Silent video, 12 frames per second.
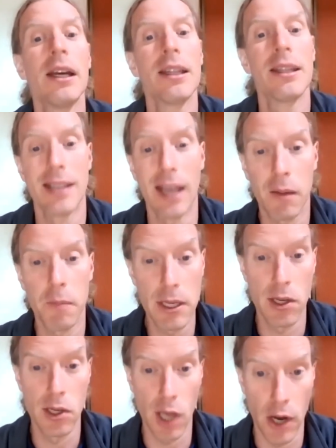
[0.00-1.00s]
The second
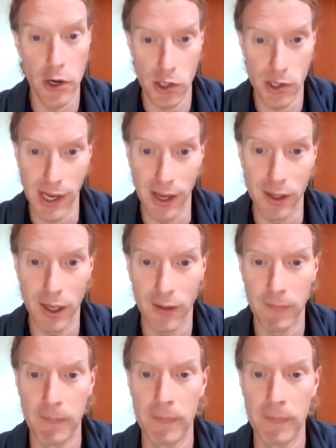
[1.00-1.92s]
piece is understanding,